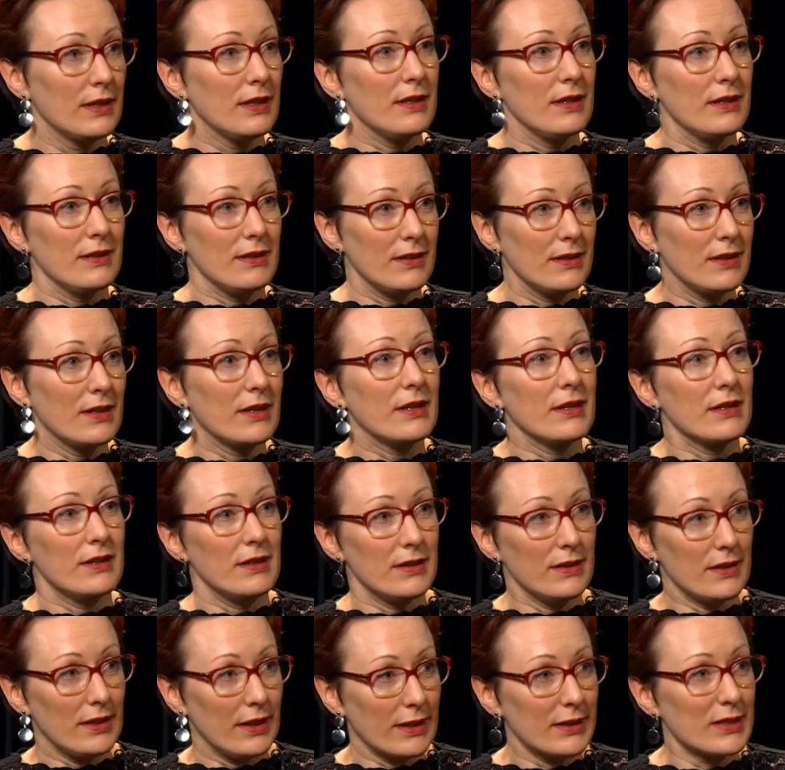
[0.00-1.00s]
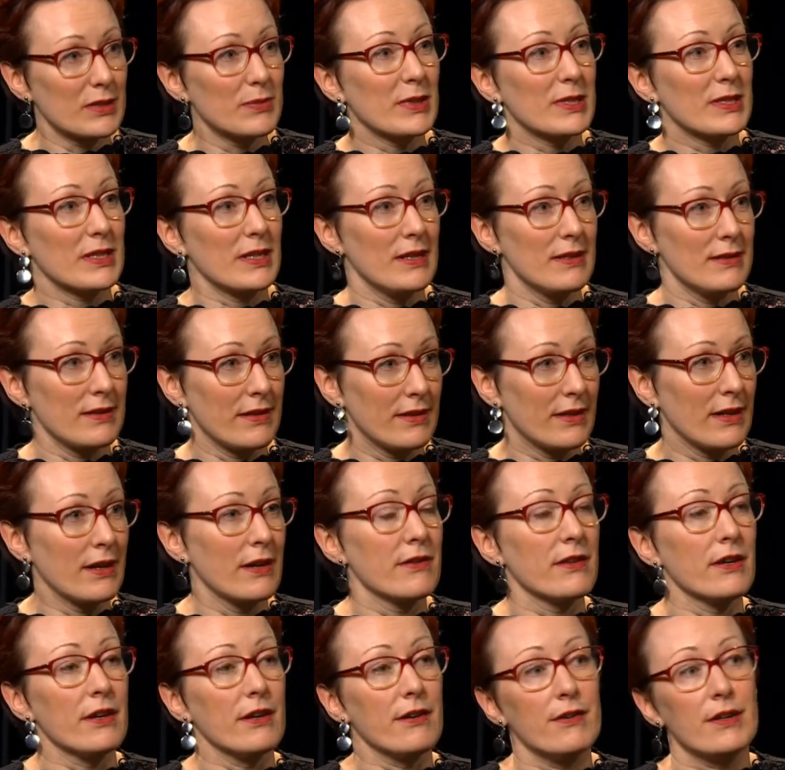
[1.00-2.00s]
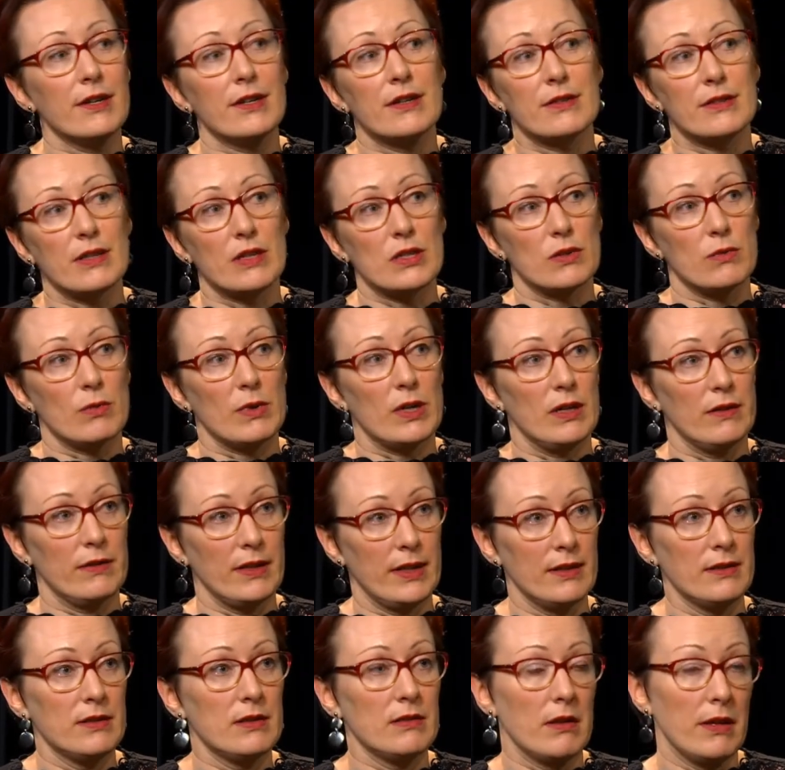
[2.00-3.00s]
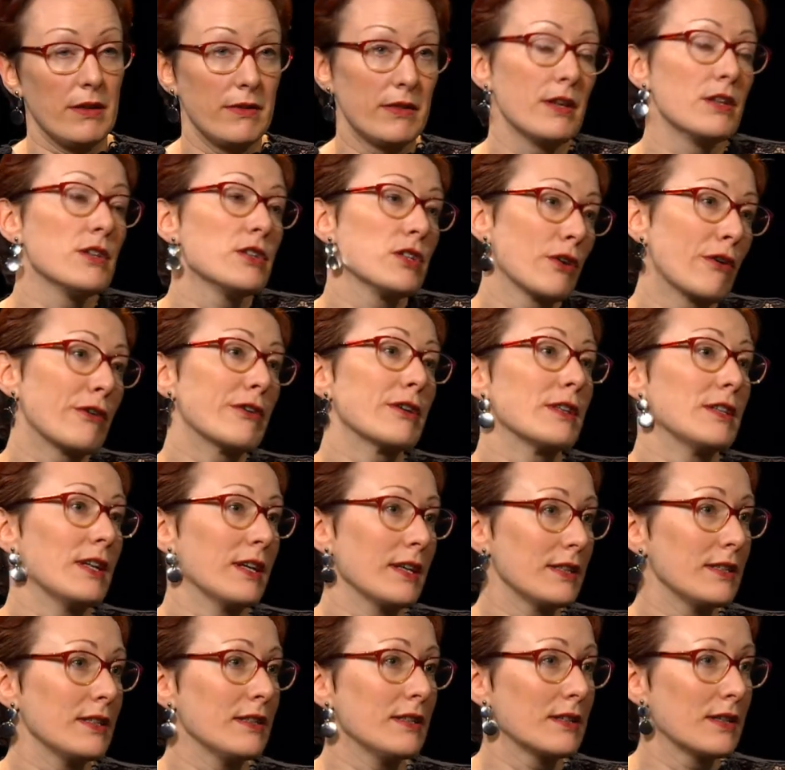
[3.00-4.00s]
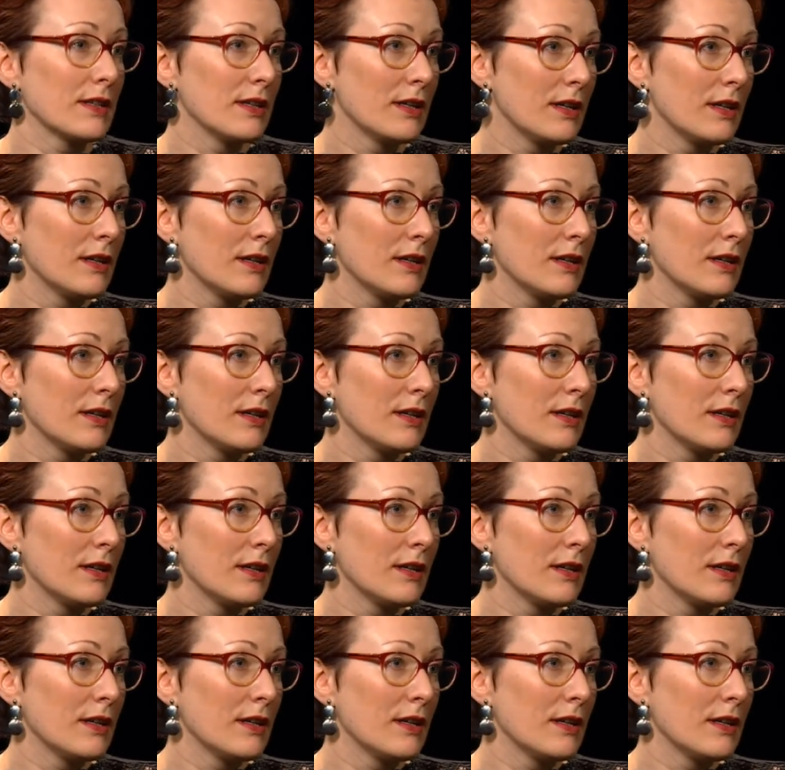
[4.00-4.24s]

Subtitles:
her expertise in other areas as well, and then she got elected.